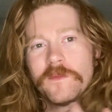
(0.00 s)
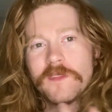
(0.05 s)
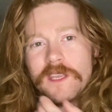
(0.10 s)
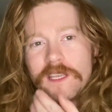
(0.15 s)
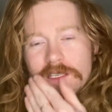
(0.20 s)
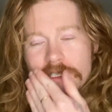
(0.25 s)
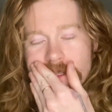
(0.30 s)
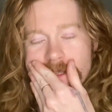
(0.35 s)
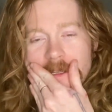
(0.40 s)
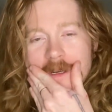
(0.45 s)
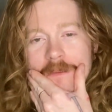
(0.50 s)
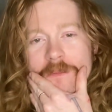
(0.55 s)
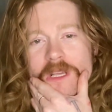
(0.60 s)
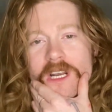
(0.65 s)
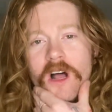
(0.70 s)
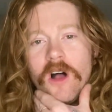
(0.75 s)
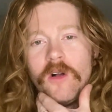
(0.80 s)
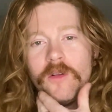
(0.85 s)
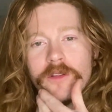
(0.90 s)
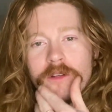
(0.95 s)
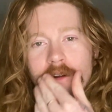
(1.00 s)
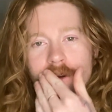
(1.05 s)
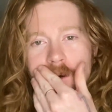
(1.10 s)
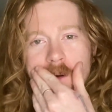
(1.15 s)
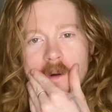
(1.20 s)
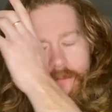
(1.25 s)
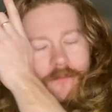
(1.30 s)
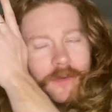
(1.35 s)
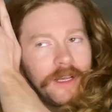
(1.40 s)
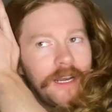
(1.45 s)
is a little bit older.
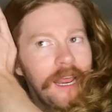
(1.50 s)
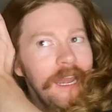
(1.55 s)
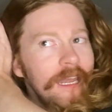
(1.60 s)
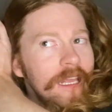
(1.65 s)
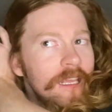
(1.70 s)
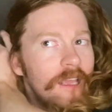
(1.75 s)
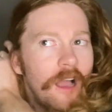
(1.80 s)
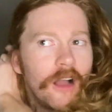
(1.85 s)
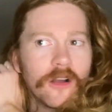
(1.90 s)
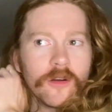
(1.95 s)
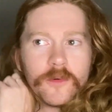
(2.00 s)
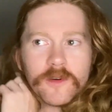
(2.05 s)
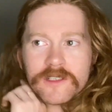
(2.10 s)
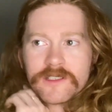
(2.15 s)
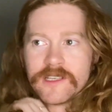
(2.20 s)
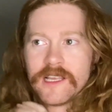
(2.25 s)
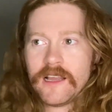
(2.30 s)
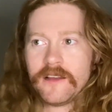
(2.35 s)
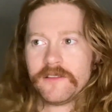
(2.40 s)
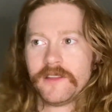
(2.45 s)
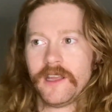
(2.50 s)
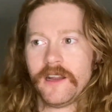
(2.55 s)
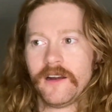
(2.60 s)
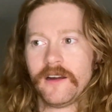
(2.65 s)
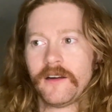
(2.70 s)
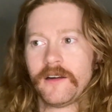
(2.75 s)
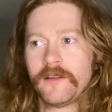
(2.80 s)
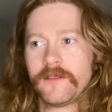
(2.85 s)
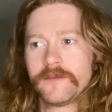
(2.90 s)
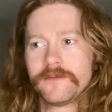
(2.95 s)
But any young ones out
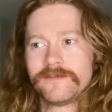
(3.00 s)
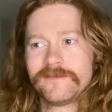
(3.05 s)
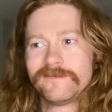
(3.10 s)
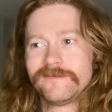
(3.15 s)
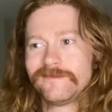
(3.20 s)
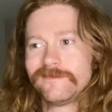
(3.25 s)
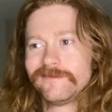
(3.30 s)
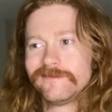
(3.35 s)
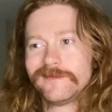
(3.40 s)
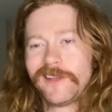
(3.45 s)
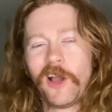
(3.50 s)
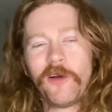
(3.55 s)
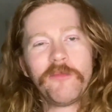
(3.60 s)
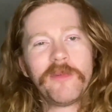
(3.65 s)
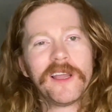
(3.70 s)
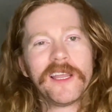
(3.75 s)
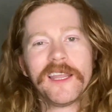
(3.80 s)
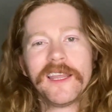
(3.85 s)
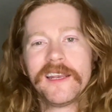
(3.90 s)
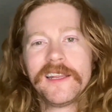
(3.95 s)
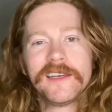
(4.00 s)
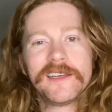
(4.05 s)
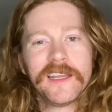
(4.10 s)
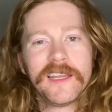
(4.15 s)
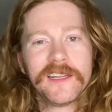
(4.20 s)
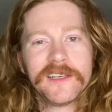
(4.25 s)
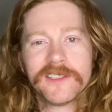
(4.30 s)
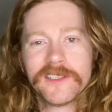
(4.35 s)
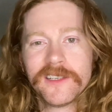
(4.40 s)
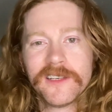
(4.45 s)
there, don't pay any
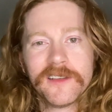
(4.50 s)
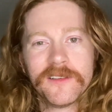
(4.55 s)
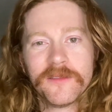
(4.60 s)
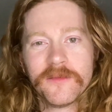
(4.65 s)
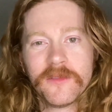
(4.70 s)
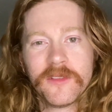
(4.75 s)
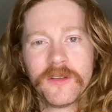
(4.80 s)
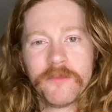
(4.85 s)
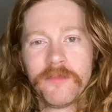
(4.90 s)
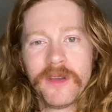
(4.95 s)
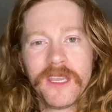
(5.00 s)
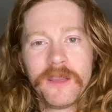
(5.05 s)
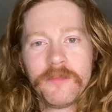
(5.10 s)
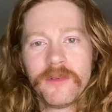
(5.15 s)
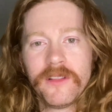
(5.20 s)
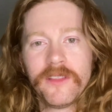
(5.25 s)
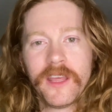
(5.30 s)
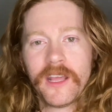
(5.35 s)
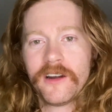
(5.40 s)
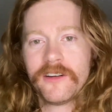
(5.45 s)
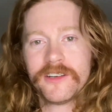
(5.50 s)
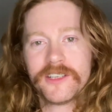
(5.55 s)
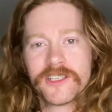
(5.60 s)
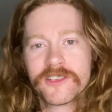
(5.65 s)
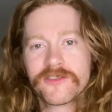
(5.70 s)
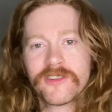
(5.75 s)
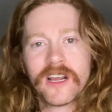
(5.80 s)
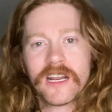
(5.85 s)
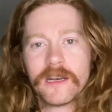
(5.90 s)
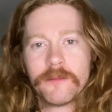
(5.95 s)
attention to the people that are just
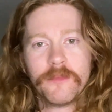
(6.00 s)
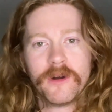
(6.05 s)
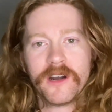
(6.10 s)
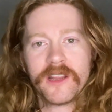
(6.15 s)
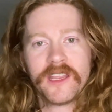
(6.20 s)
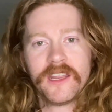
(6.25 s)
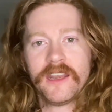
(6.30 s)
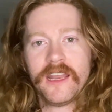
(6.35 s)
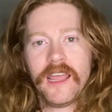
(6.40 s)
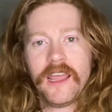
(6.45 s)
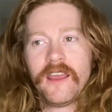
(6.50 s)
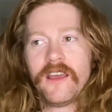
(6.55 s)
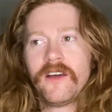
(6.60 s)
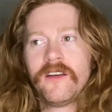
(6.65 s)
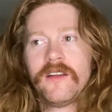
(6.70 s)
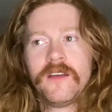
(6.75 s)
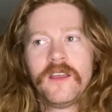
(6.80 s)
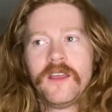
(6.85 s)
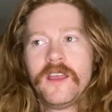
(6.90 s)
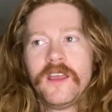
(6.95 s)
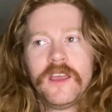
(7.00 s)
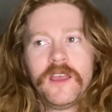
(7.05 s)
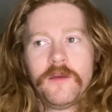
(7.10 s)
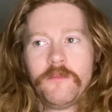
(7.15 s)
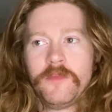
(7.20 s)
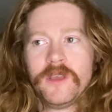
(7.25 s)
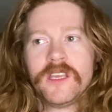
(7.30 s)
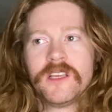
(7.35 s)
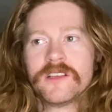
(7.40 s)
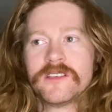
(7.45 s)
trying to bring you down.
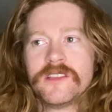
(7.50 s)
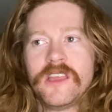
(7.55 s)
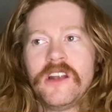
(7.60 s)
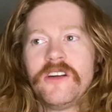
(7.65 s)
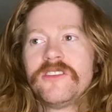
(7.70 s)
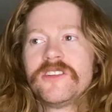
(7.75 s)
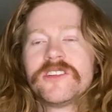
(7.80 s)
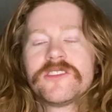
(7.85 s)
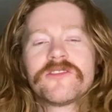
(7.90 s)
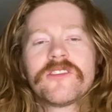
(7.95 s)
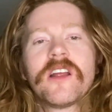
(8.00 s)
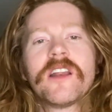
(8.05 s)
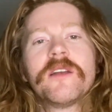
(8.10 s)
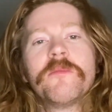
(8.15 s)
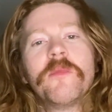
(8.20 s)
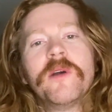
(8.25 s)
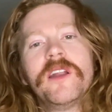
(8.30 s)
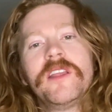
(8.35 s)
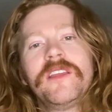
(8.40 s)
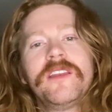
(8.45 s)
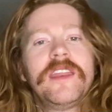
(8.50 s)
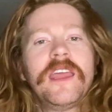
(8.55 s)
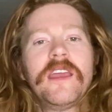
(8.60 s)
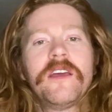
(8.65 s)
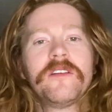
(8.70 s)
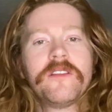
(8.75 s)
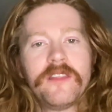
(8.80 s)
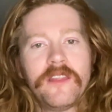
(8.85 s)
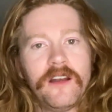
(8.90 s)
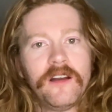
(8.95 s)
Because they're just trying to bring you
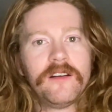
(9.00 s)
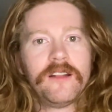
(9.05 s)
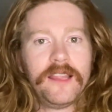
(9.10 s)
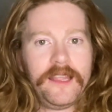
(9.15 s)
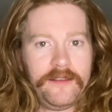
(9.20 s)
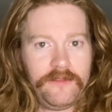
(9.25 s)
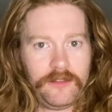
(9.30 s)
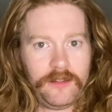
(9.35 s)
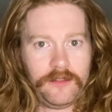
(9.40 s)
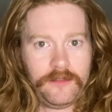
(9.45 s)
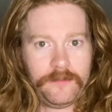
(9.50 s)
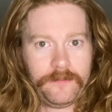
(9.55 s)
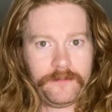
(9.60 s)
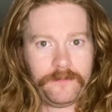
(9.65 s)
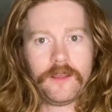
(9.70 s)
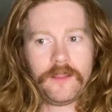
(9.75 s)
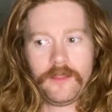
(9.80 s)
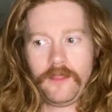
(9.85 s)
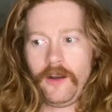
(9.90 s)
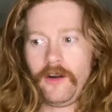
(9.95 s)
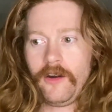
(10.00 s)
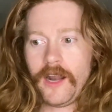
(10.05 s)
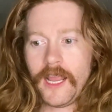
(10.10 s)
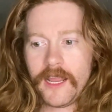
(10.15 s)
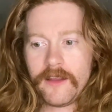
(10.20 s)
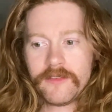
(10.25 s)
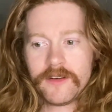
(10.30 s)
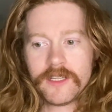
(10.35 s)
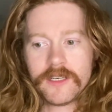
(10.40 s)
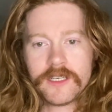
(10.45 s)
down to their level. They're
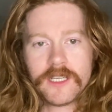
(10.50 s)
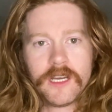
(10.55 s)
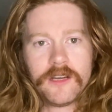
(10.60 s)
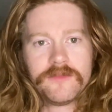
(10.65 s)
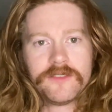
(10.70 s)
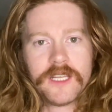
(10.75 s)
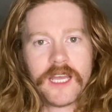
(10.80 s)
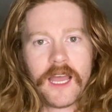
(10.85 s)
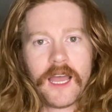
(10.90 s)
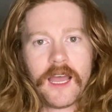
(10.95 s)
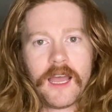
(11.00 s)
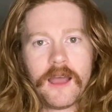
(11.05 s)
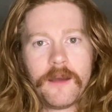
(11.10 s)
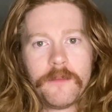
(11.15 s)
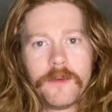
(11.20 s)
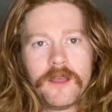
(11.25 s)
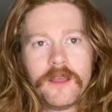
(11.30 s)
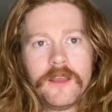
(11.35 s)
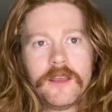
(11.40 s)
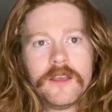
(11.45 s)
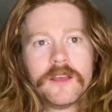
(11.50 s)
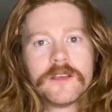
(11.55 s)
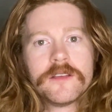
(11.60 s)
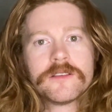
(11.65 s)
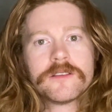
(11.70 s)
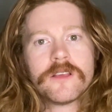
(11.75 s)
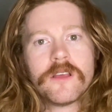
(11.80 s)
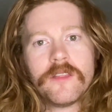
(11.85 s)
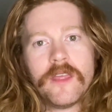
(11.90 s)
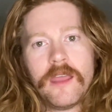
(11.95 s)
having a tough time,
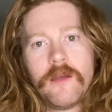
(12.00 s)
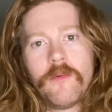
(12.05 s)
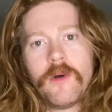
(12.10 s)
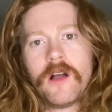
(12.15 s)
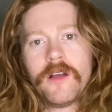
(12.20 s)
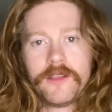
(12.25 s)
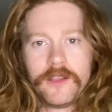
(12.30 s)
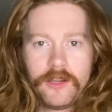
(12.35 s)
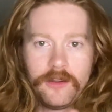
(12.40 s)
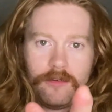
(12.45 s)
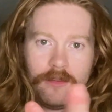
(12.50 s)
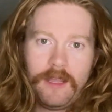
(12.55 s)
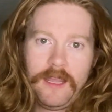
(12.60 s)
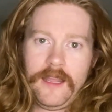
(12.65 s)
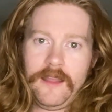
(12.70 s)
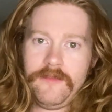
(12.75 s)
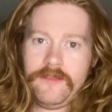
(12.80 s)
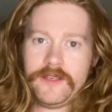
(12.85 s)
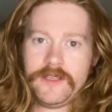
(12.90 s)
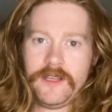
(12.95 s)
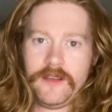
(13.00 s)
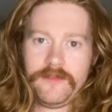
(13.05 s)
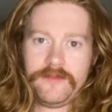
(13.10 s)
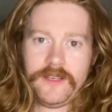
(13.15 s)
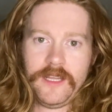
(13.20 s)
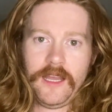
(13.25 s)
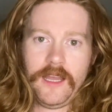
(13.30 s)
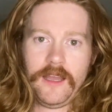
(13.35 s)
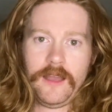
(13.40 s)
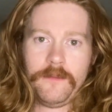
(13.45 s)
so they want you to have a tough
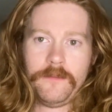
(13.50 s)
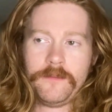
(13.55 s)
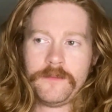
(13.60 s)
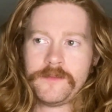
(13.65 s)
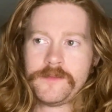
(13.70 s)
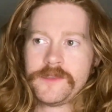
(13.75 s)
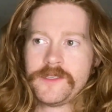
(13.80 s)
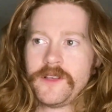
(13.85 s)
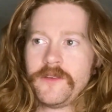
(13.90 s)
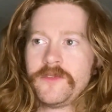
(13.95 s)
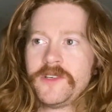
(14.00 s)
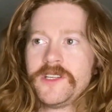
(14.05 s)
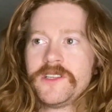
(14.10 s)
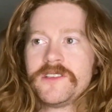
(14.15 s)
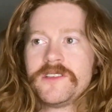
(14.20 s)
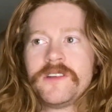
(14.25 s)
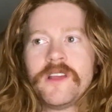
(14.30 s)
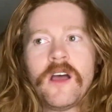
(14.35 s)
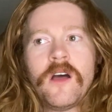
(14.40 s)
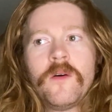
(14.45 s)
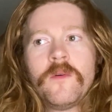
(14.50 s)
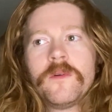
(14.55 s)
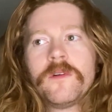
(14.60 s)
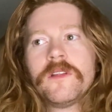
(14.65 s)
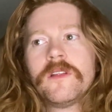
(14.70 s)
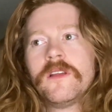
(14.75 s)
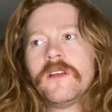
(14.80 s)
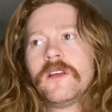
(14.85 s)
time. So just don't